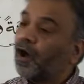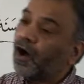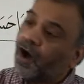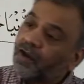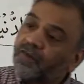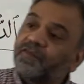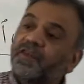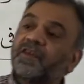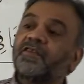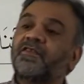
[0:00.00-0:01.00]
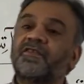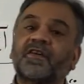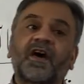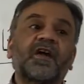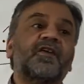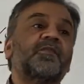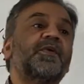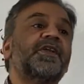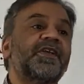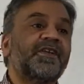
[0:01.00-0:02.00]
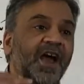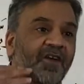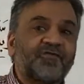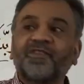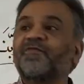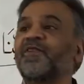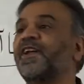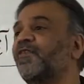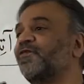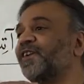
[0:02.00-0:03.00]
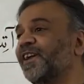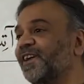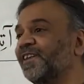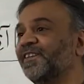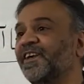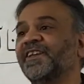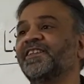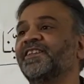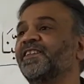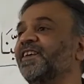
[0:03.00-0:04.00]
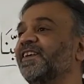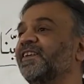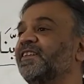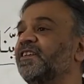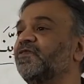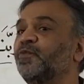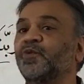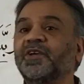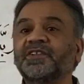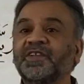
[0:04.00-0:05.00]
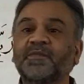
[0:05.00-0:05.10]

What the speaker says: All of these are repeated one after another, like these plurals.